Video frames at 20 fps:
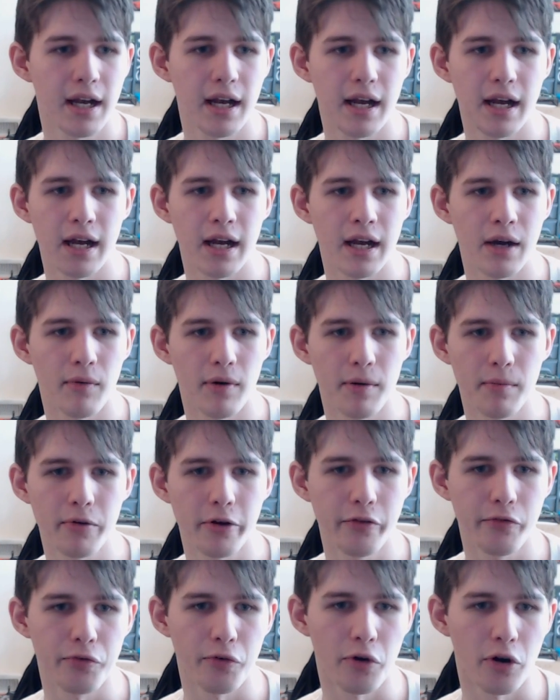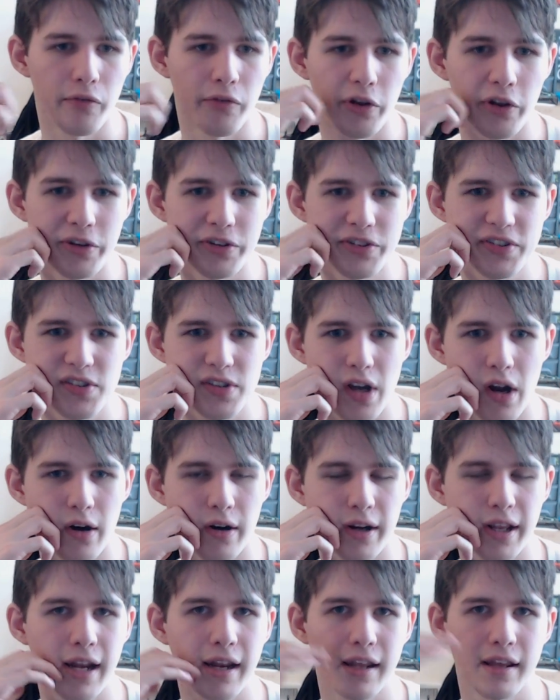1.4 volts
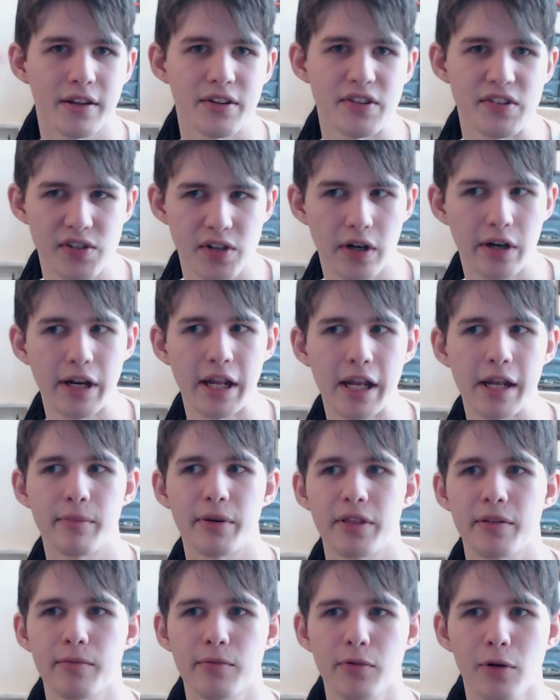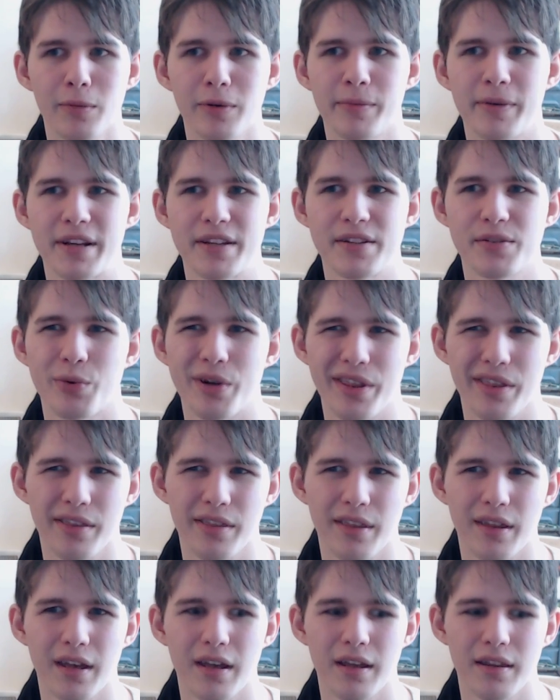are getting concerning, but the problem is
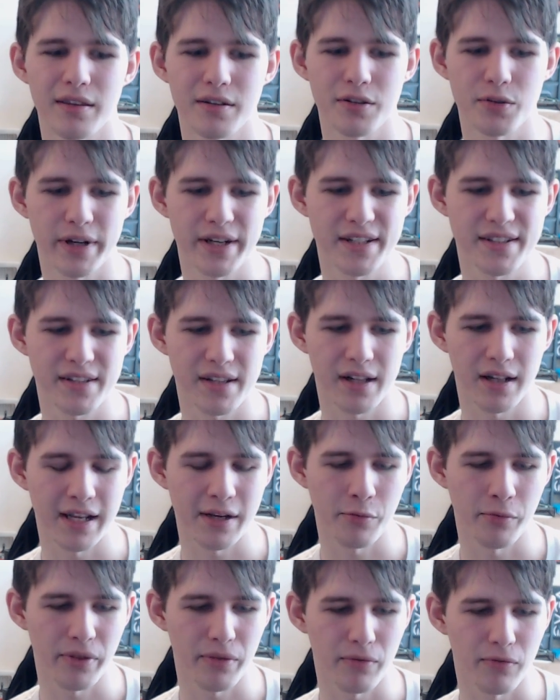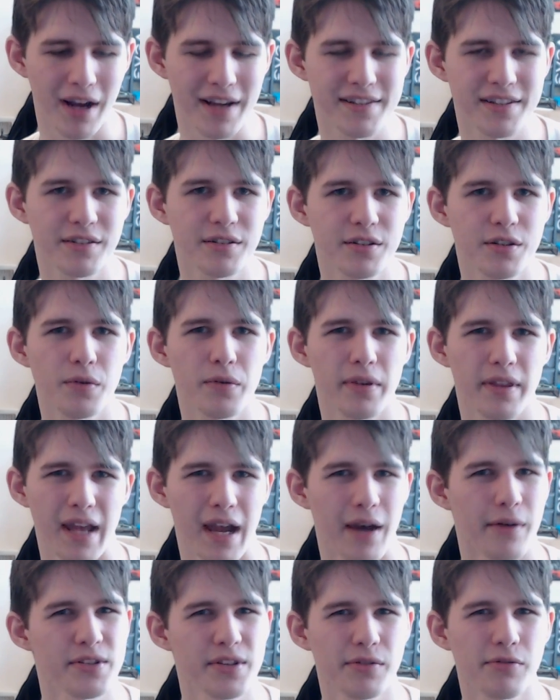with with Ryzen
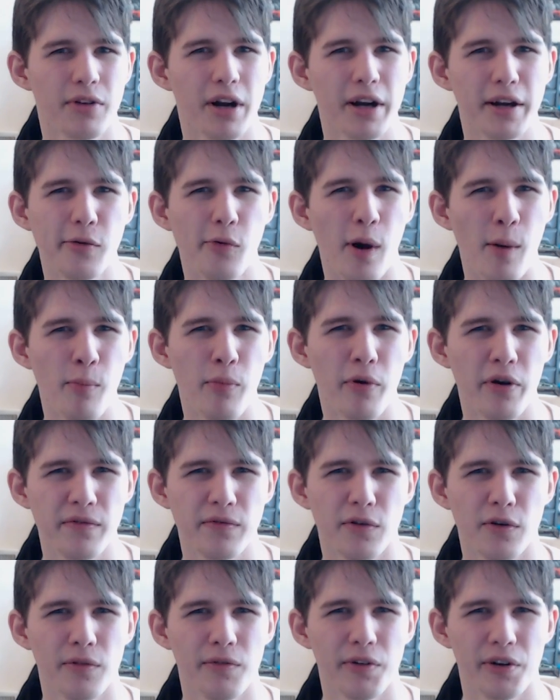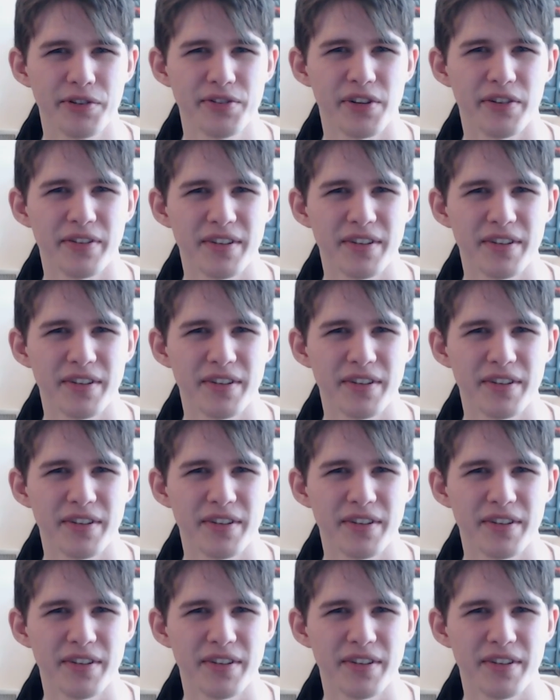2000 running 1.4 volts on